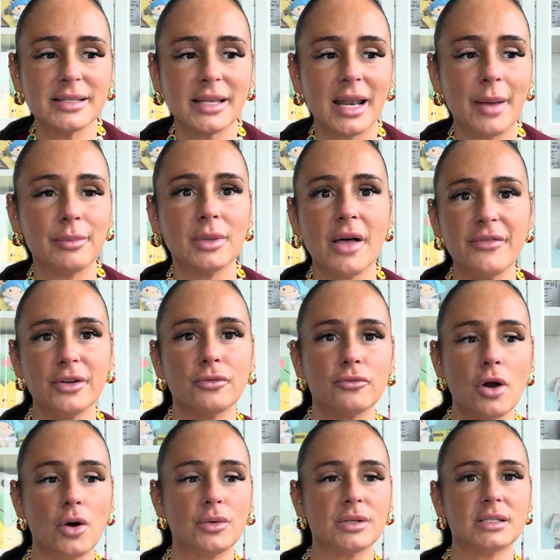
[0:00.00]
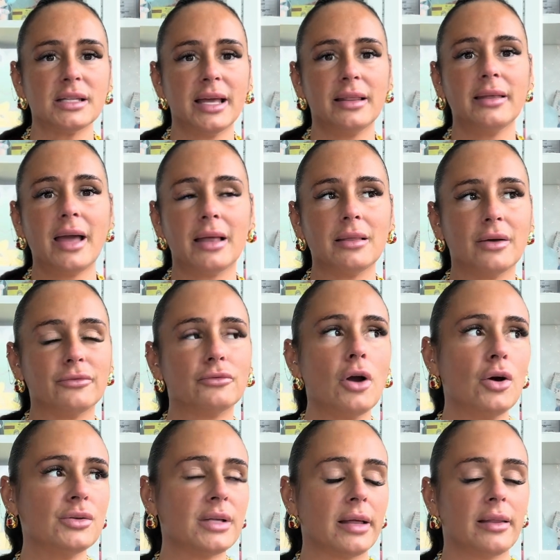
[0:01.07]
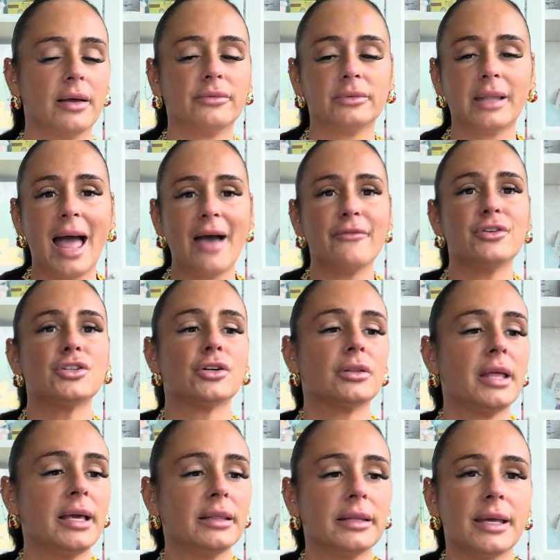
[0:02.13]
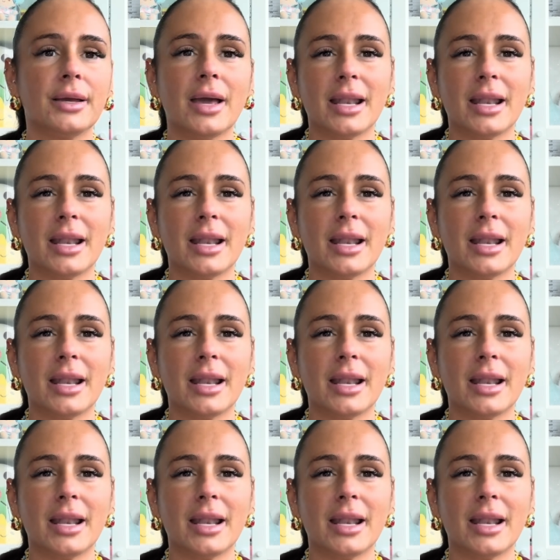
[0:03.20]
And I'm loving rose lately. I love rose. I love lavender lately.